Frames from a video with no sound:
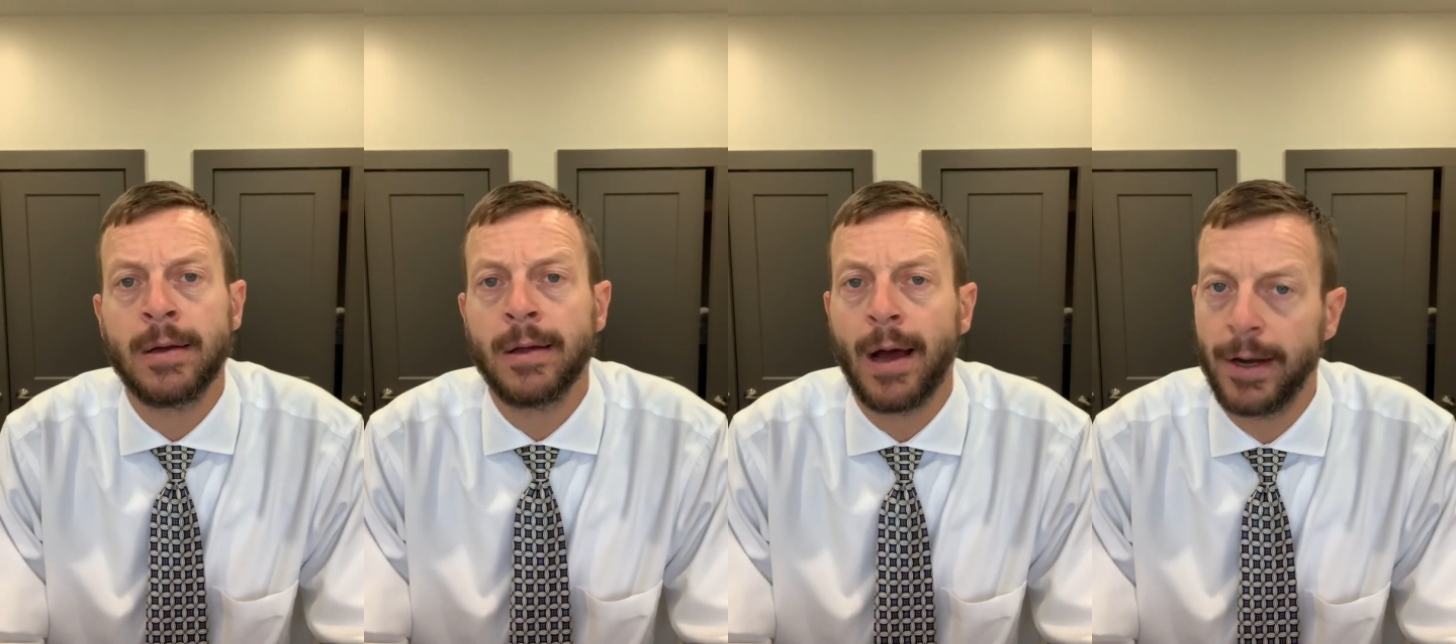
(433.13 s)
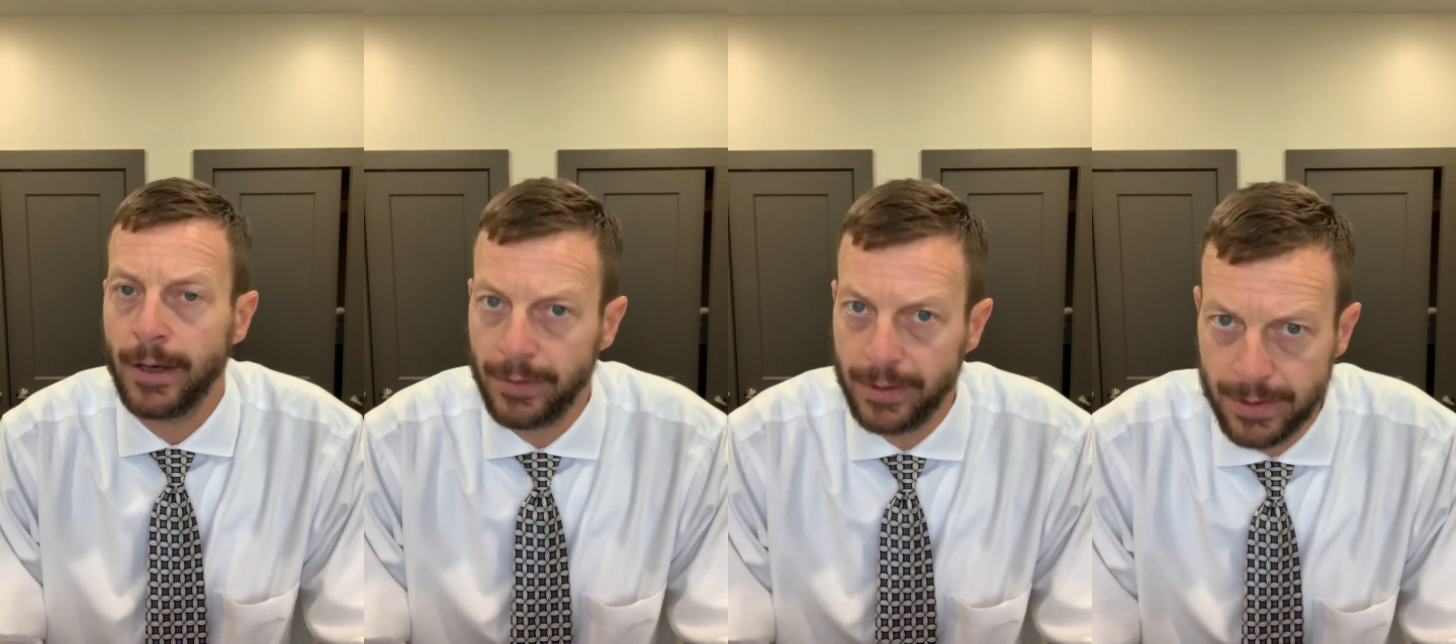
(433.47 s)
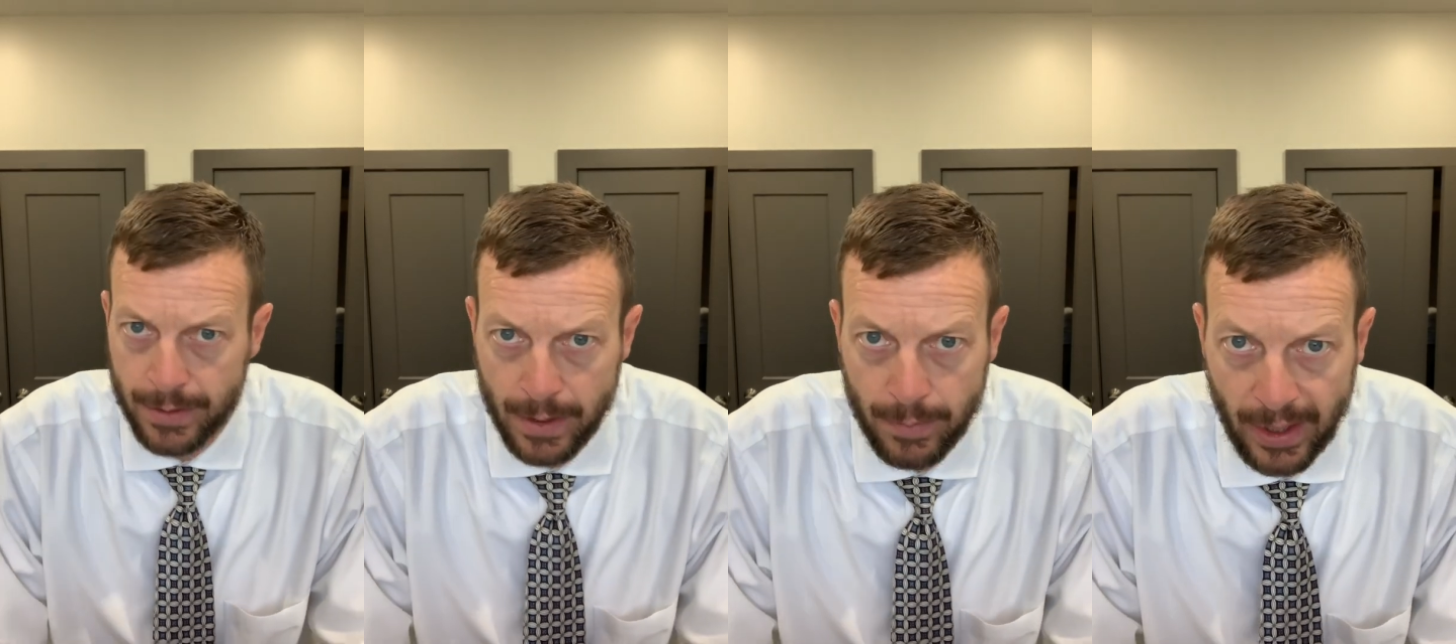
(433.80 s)
I know these are
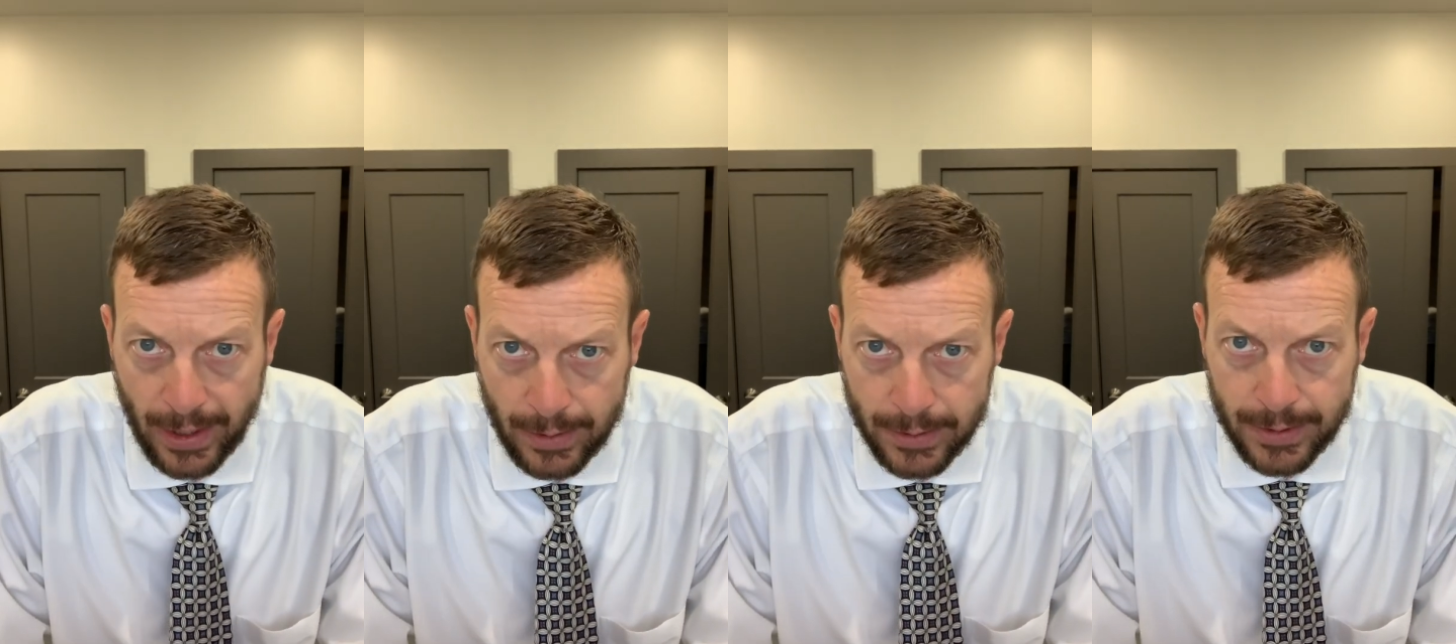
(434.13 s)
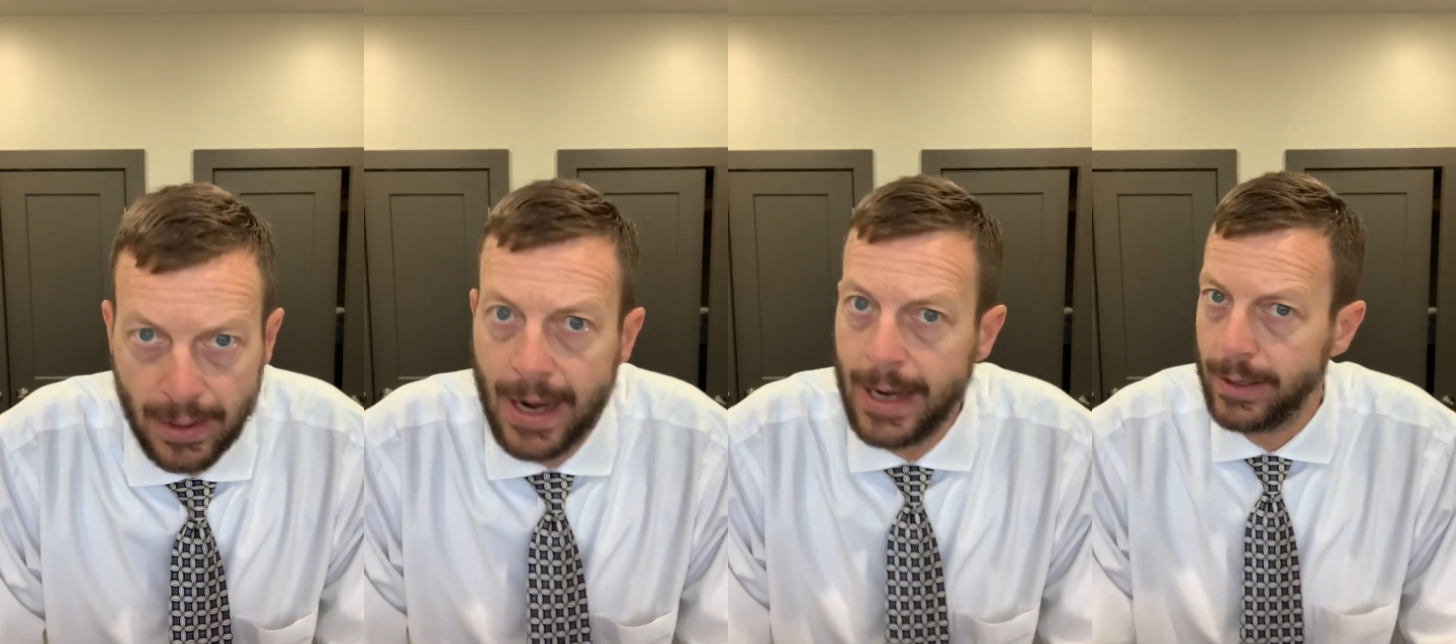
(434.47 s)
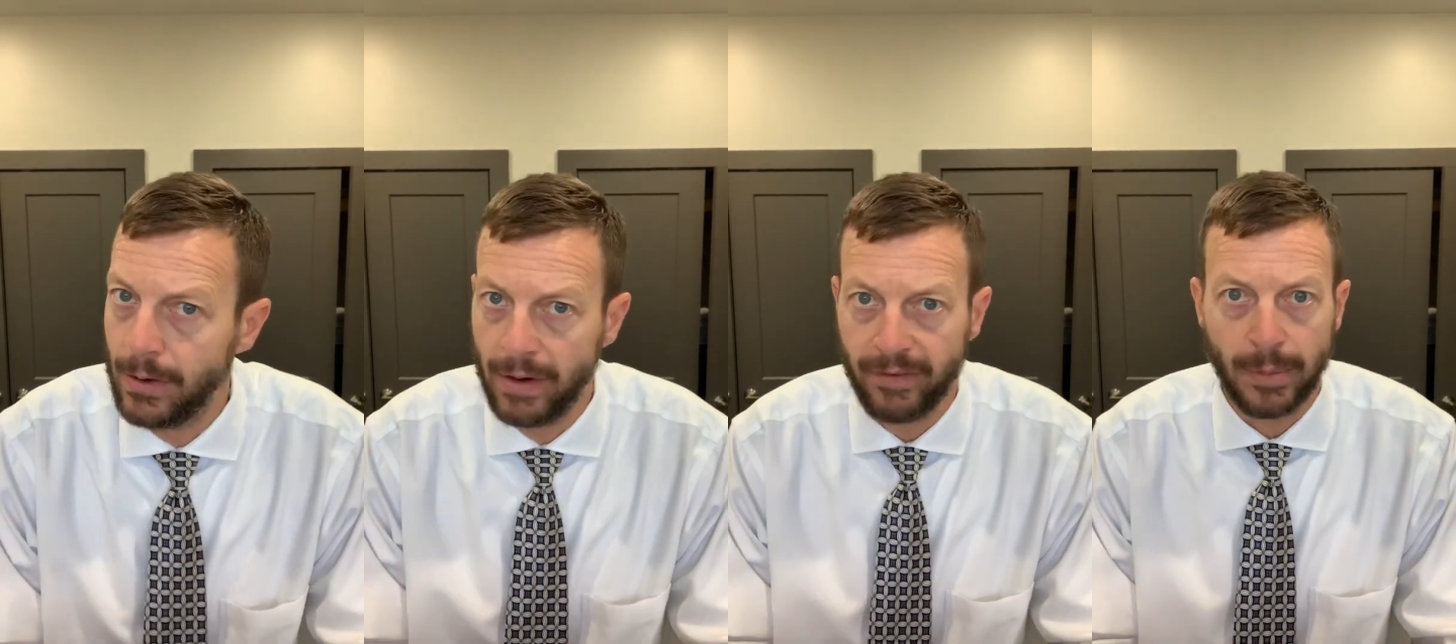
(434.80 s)
no-brainers. I know
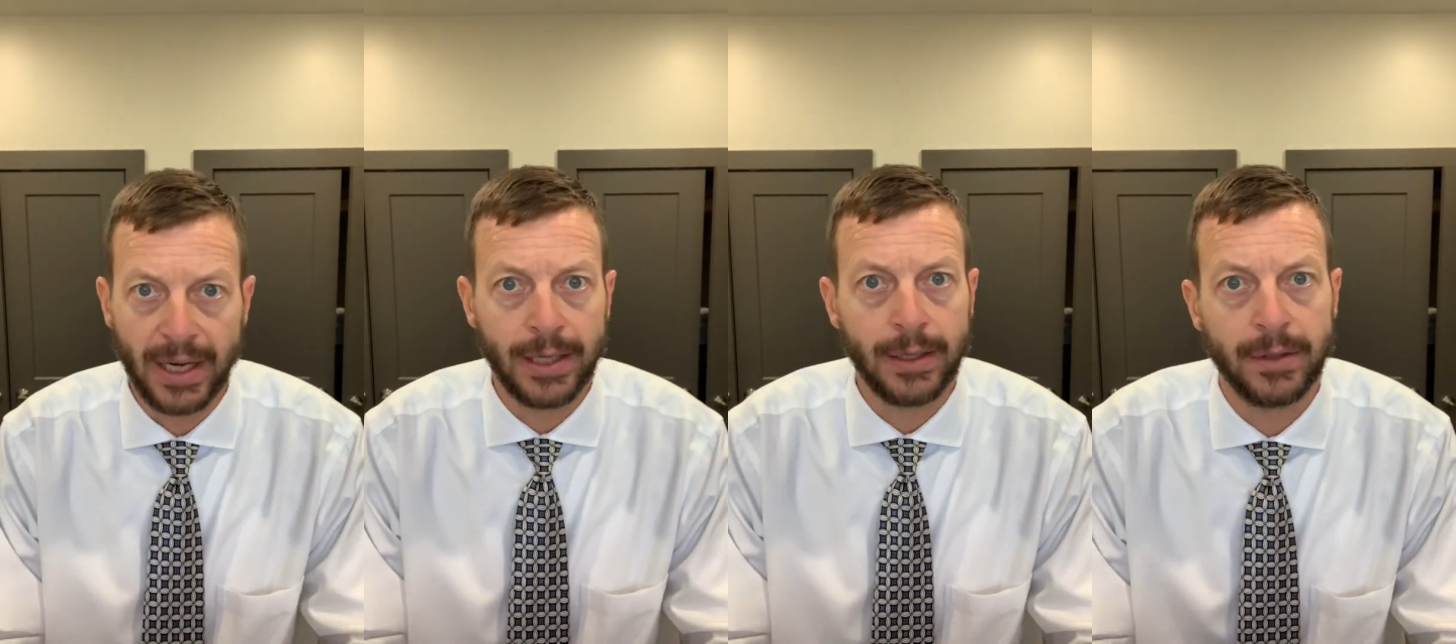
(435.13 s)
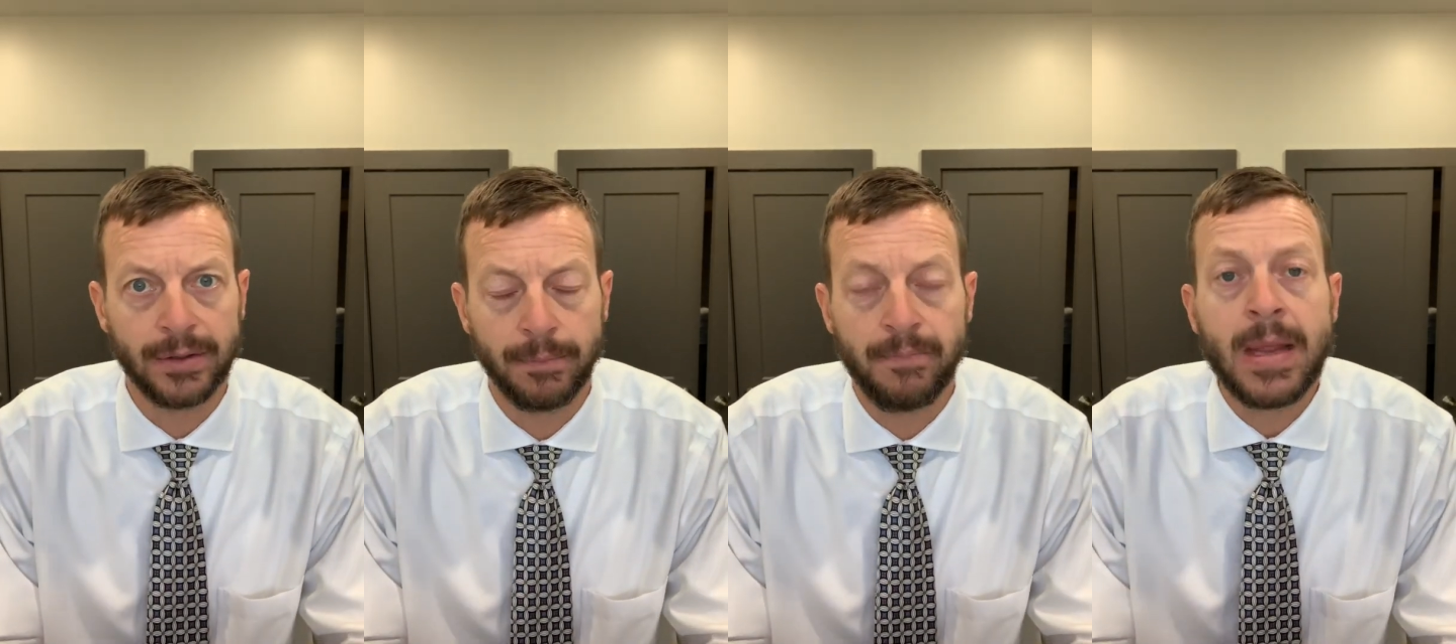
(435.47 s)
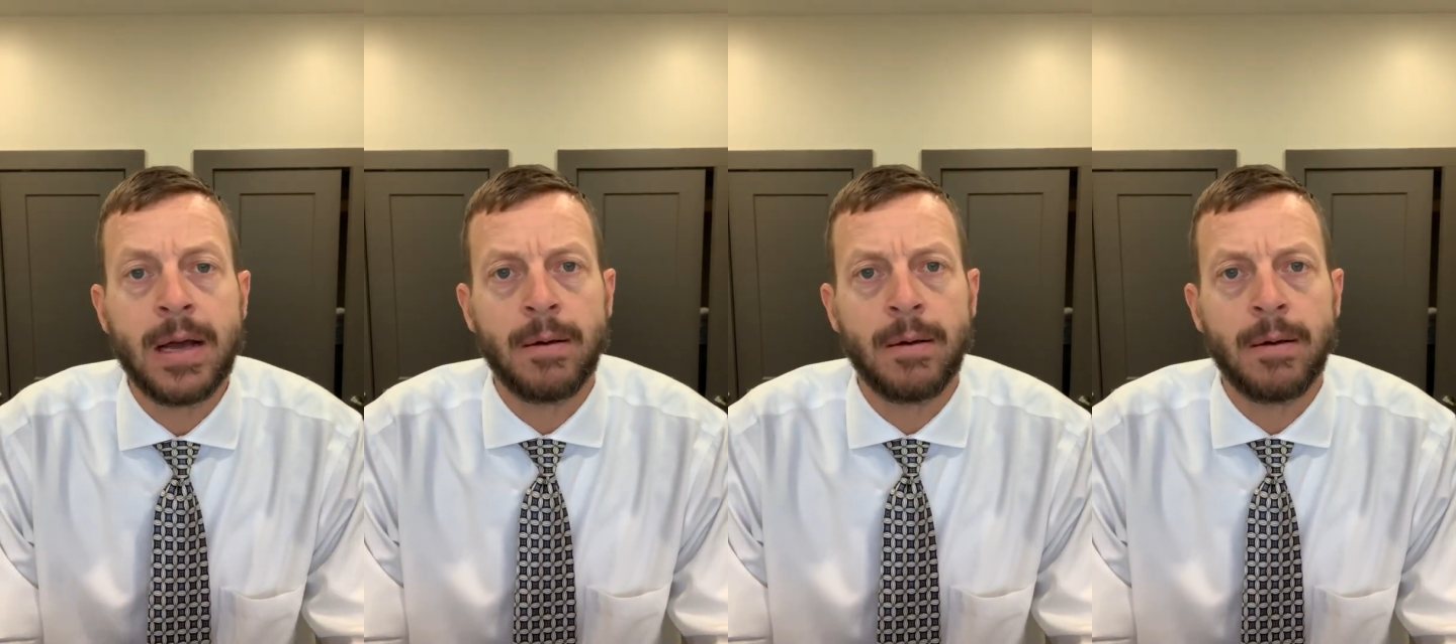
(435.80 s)
everybody knows them.